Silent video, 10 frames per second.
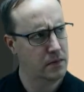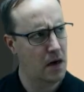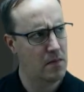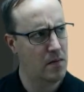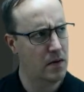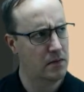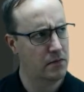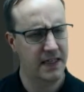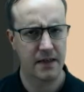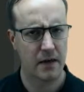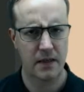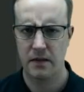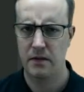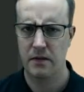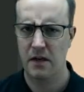Can't remember.
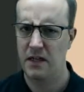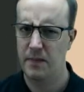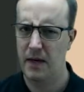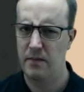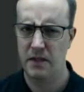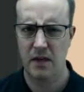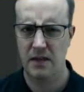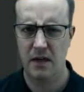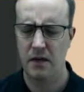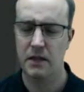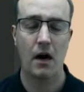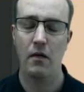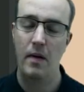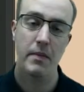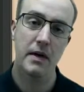Resize. Size pipes, size ducts, can't
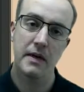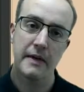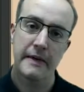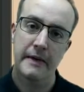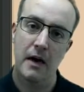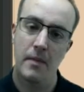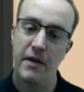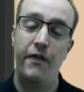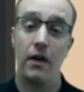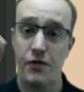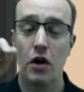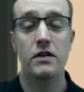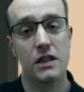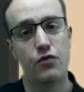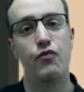remember. If I'd have
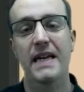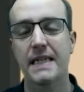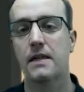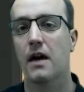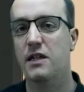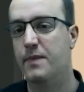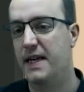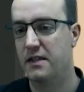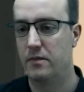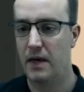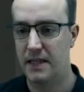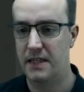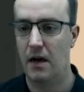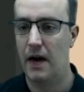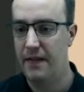chosen to resize based on my
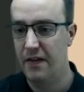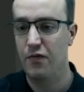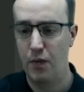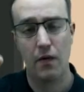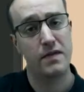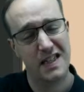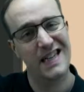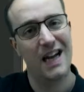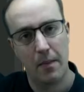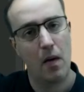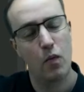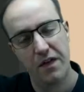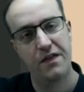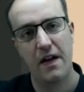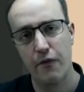design, this would obviously come up
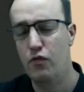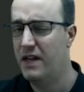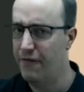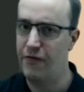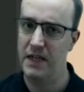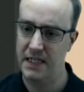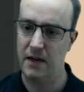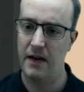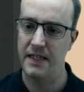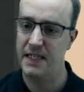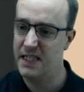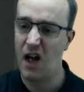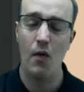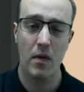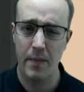with several different sizes
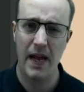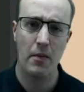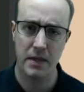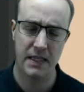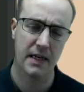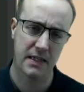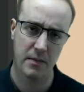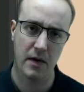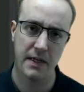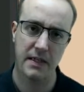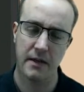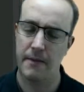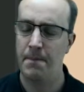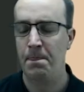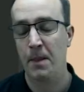that I would be able to customize.
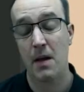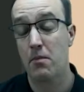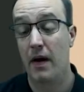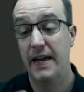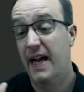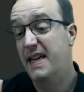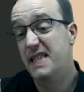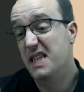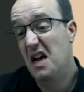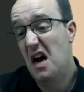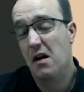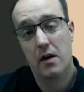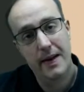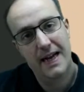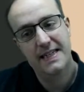In my case, I'm
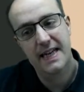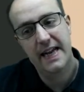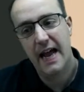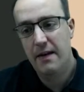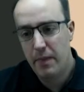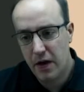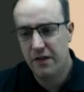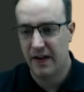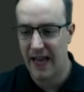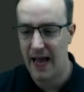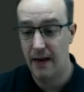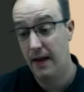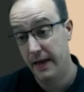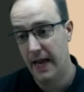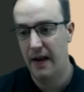going to be lazy again because I
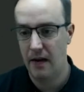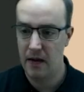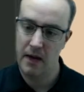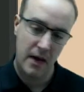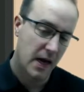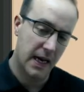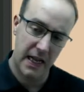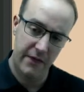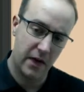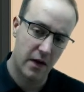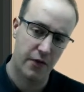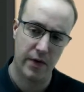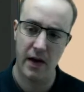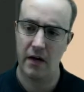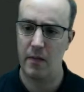can, again, and leave it at
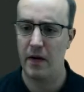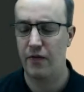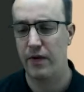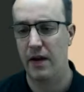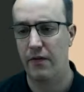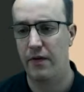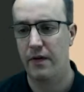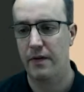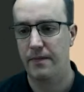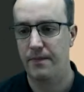300 by 300.